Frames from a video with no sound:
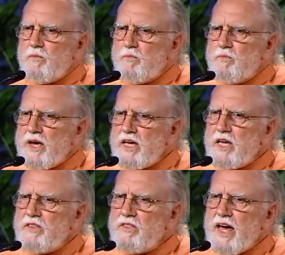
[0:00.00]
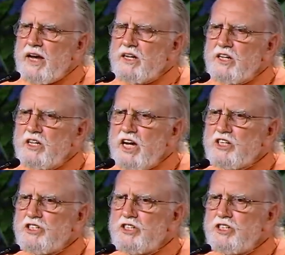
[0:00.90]
making that
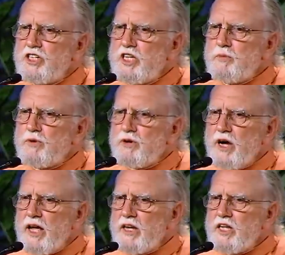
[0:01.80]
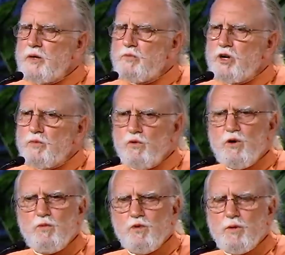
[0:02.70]
connection deeper and deeper and more
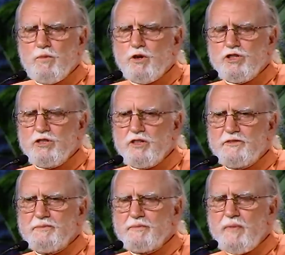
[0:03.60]
and more personal.